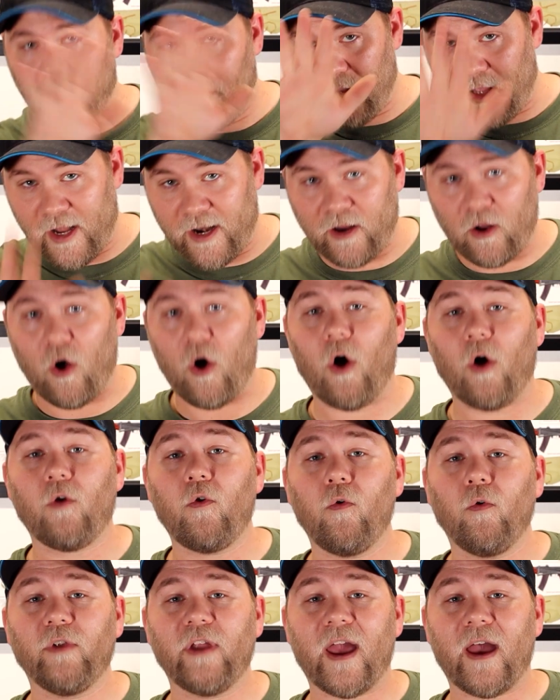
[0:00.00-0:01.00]
Let it all
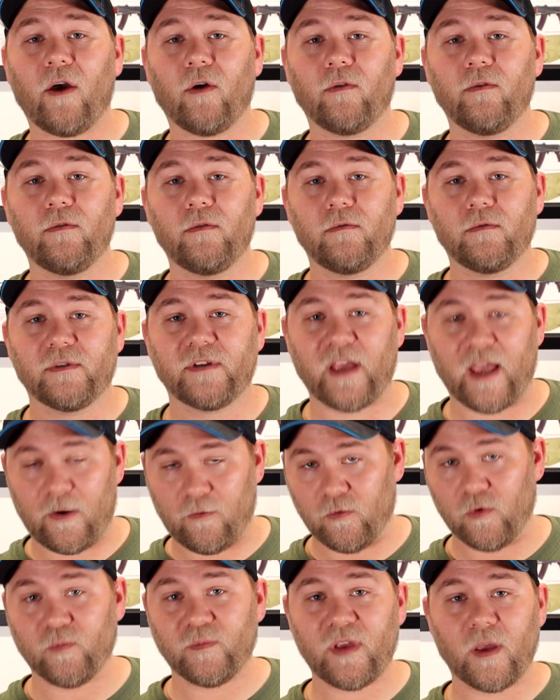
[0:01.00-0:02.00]
cool down to
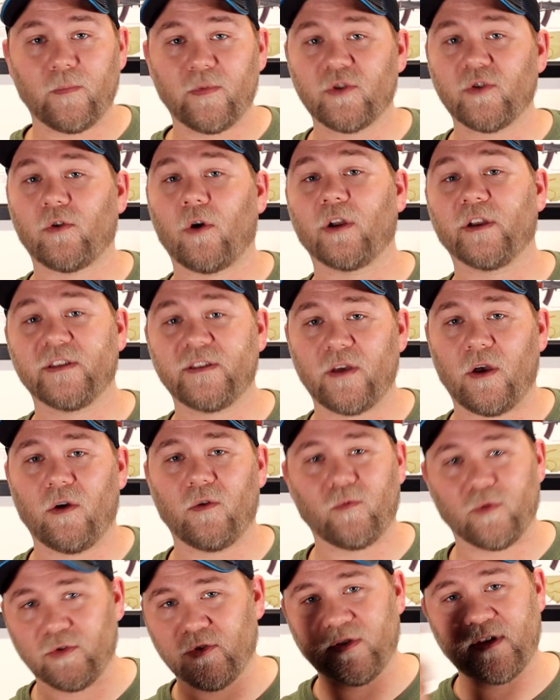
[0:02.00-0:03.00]
room temperature on its
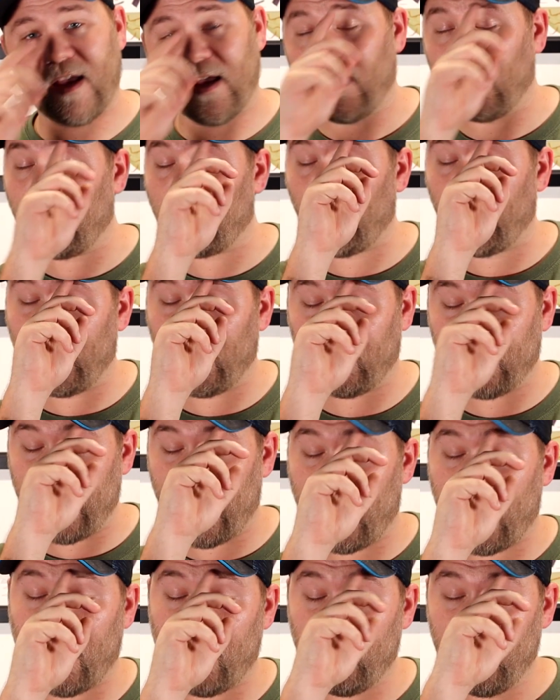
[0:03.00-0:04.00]
own, which will take a little bit of
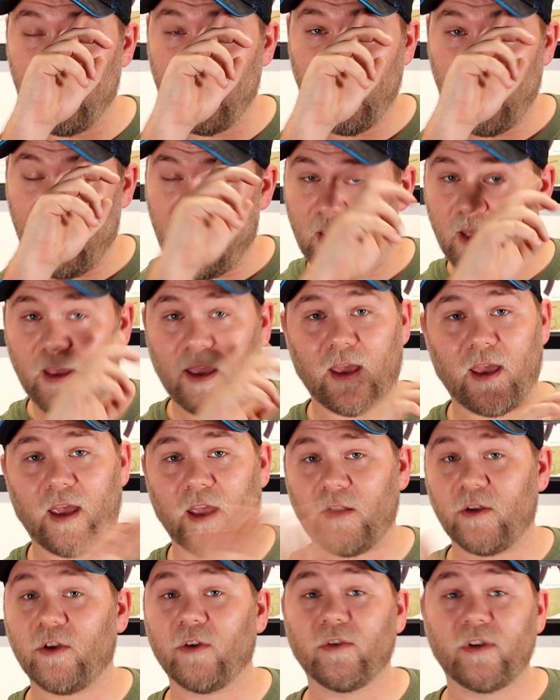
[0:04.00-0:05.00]
time
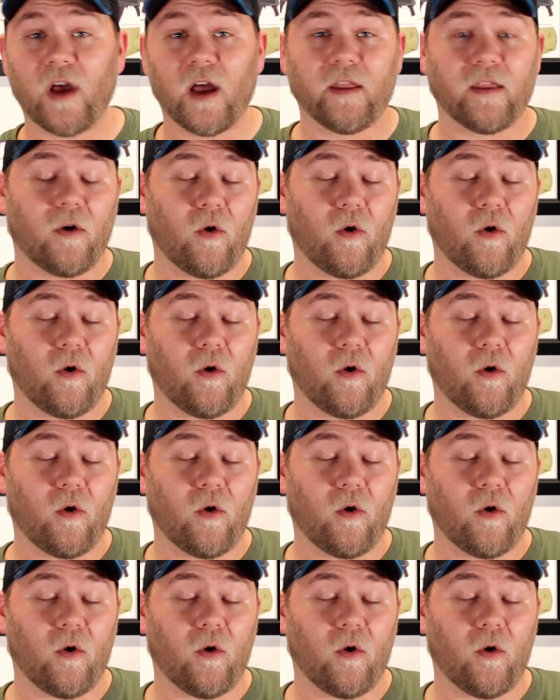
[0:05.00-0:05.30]
and you're done.